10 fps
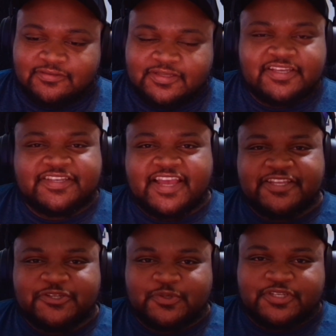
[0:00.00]
did you say
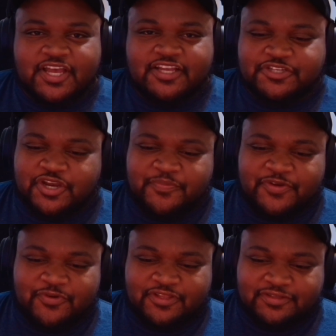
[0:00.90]
this was a
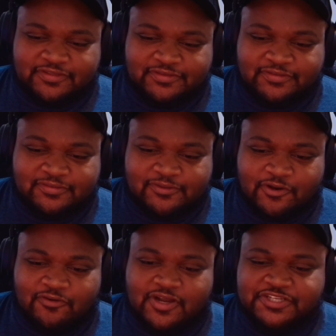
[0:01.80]
German one
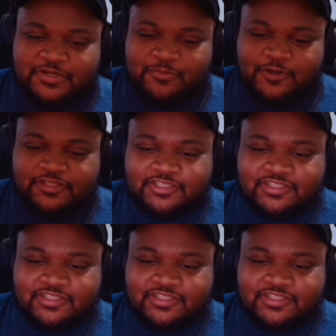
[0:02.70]
or a Russian one?